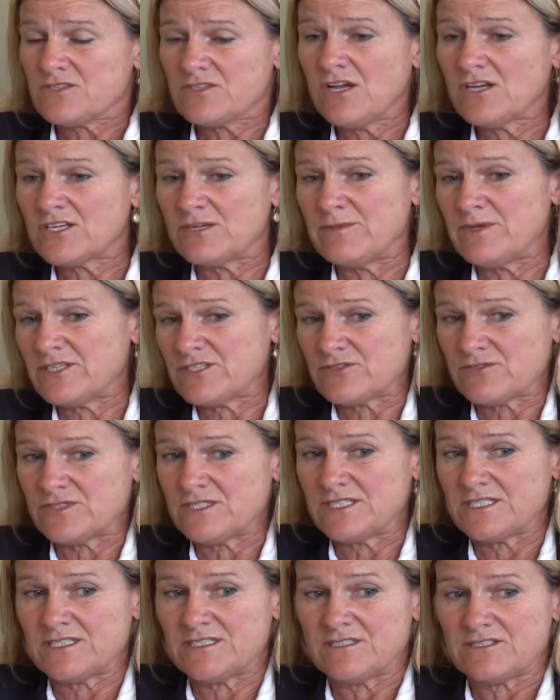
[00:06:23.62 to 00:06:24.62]

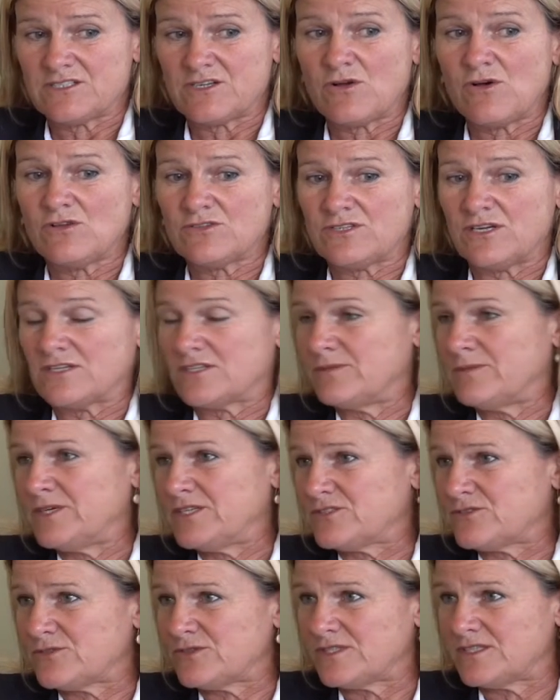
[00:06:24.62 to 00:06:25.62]
To call
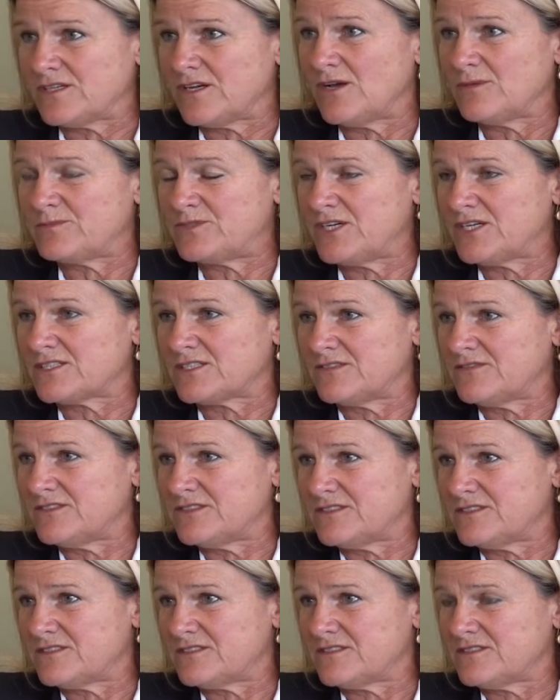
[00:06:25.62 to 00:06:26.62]
documentary objective
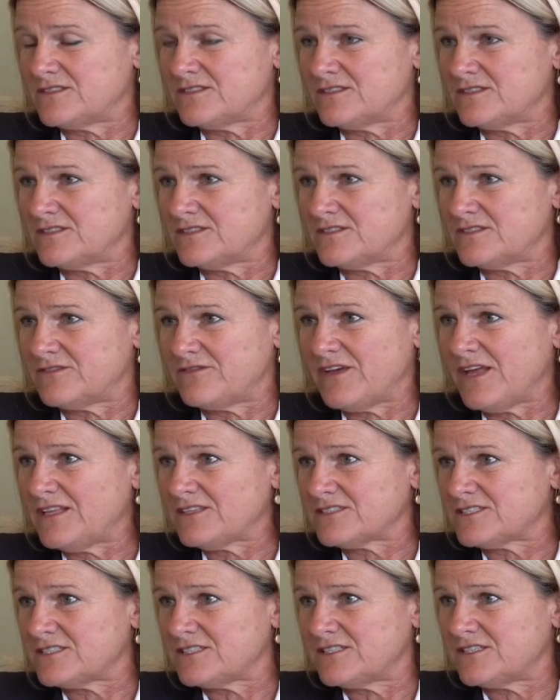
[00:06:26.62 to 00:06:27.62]
is a
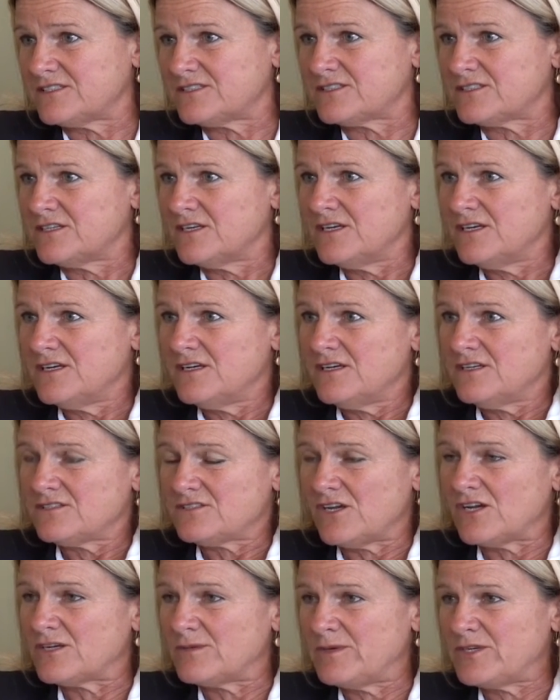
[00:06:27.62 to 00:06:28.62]
fallacy.
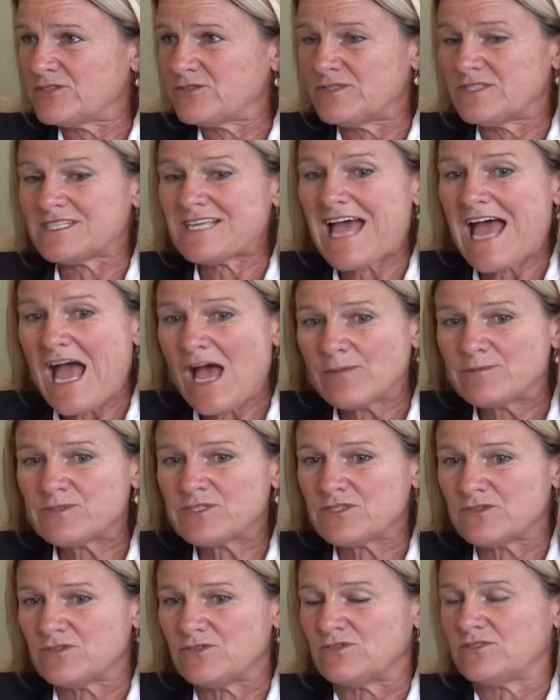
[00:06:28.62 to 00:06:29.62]
Documentary is
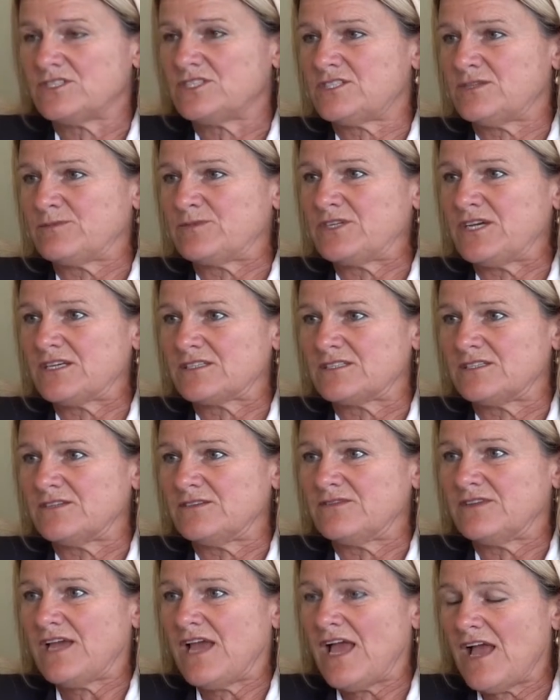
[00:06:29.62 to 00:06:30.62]
absolutely
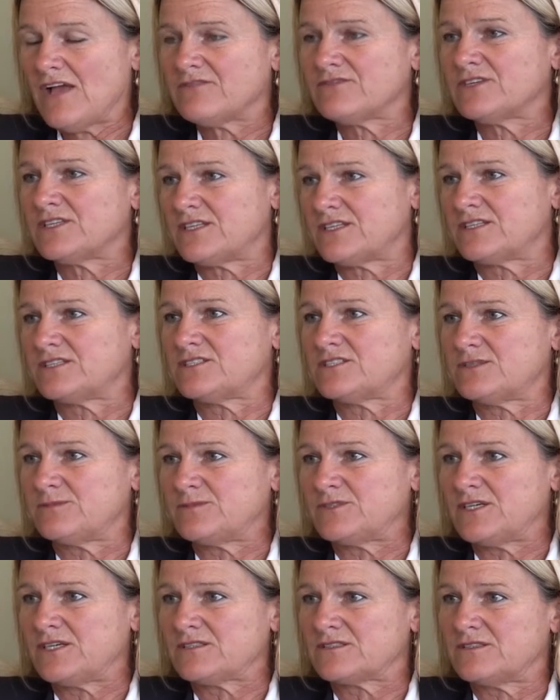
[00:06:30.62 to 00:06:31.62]
subjective. Everything is
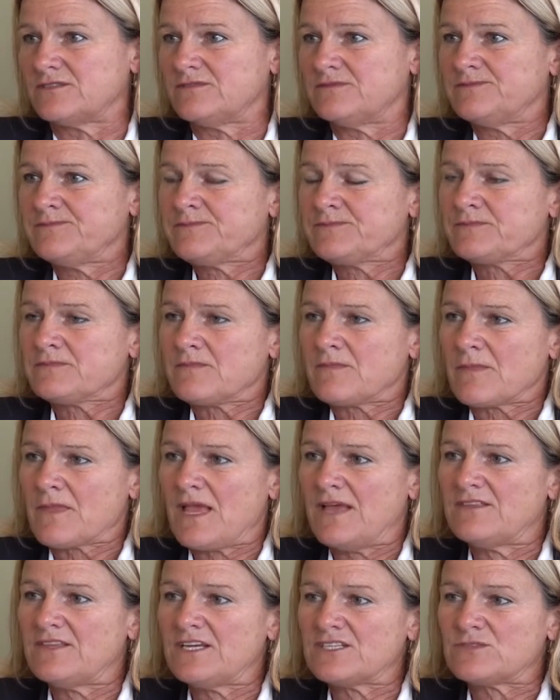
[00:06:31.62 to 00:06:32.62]
subjective.
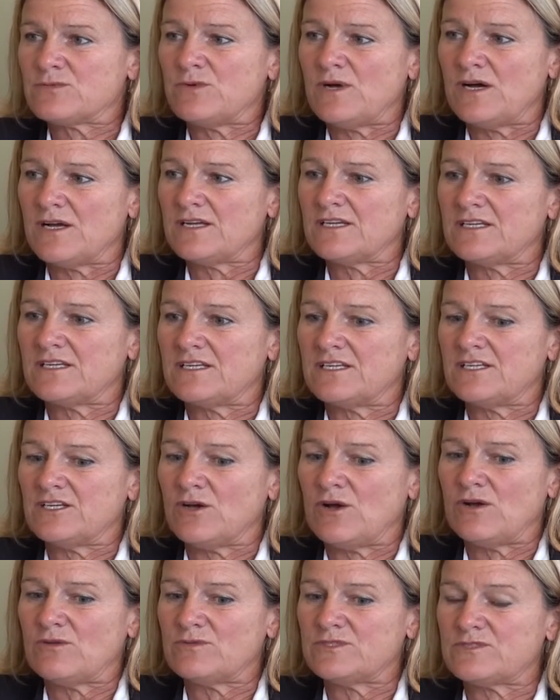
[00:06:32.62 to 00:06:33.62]
And that's why,
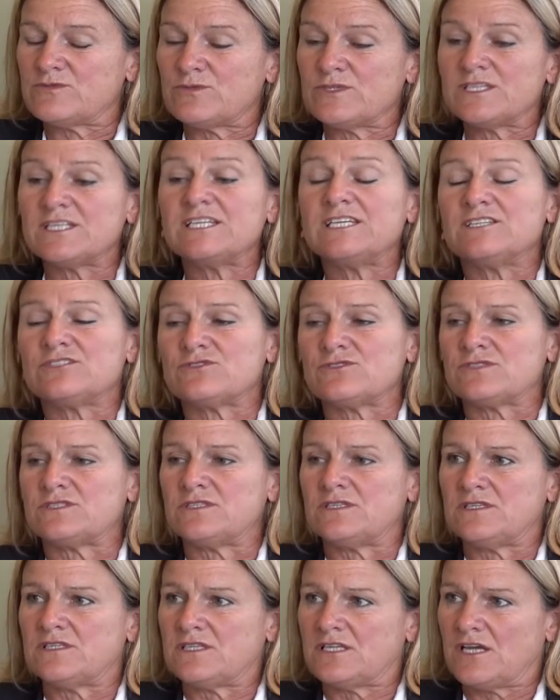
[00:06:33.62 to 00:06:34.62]
I was really
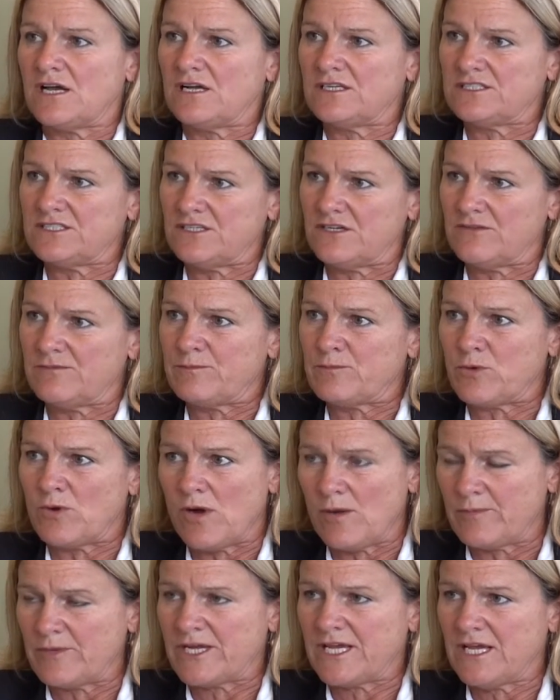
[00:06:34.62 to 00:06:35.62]
interested in the idea of
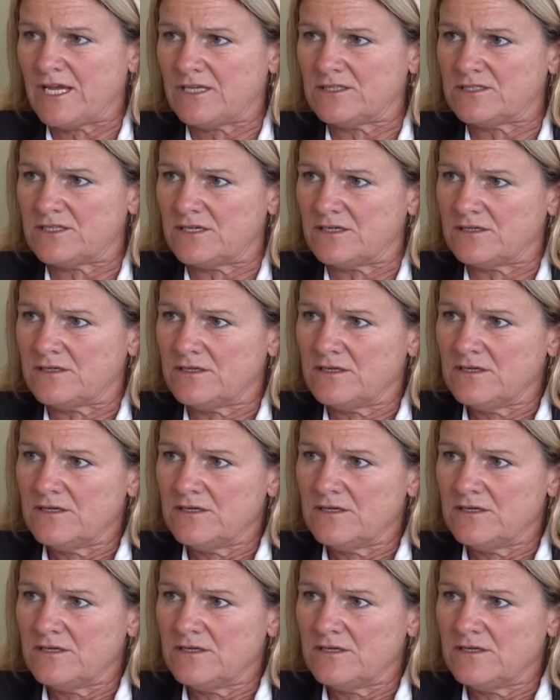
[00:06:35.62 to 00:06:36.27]
propaganda.